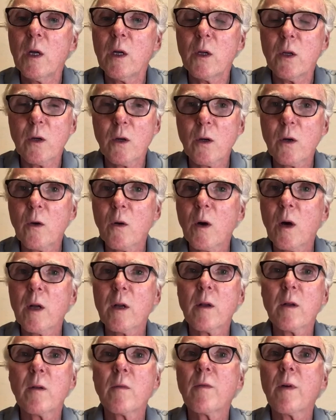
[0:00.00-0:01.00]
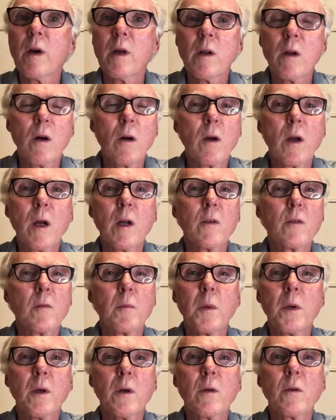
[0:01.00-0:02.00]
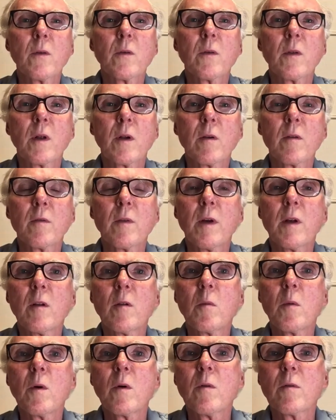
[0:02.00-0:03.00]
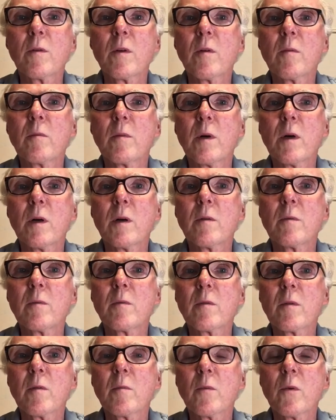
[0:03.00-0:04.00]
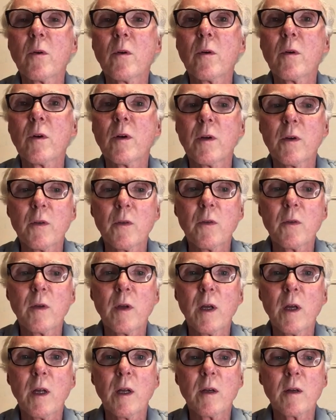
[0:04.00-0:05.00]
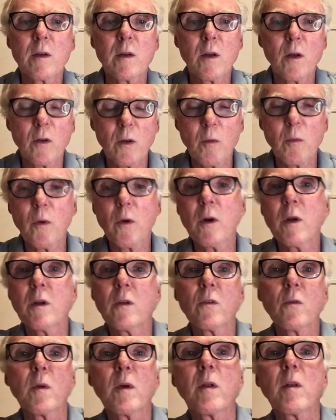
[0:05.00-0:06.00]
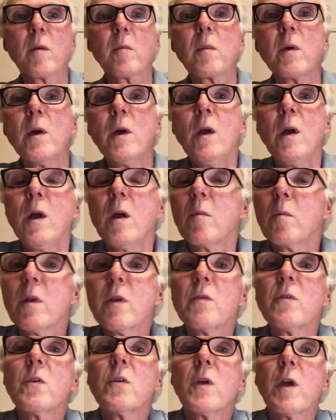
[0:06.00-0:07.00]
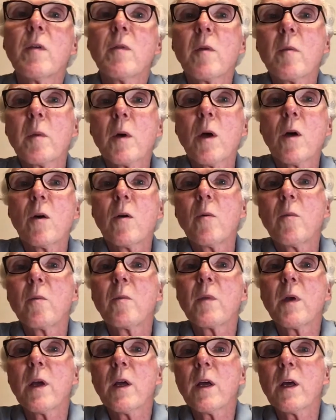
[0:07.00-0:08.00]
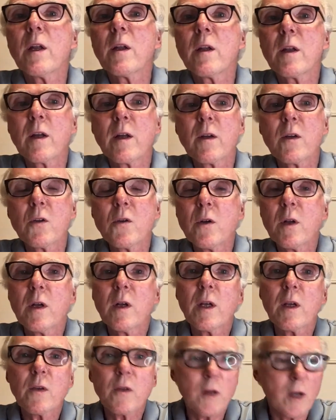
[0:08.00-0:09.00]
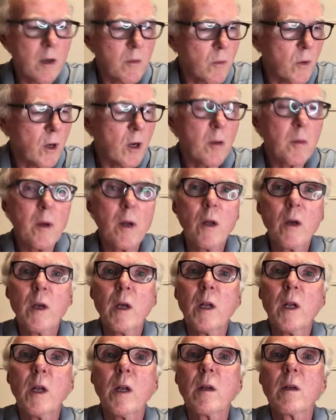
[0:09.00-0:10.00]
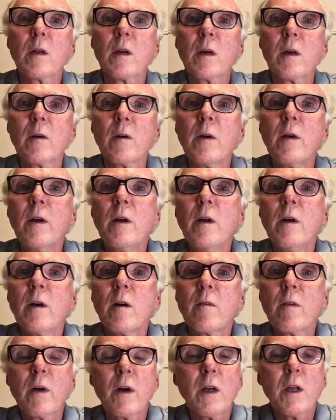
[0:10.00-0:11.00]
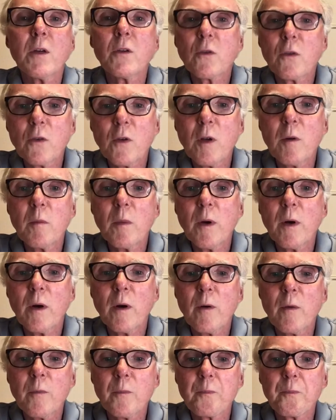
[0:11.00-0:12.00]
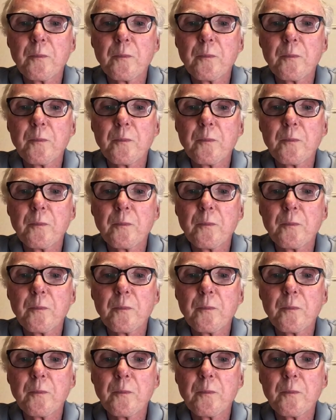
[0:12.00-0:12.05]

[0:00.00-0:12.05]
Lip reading: you can go on and find all kinds of beers that are available from breweries, and Kyoto Brewing is one of them. Please do give them a go, and tune in next time. We're gonna be looking at a very interesting beer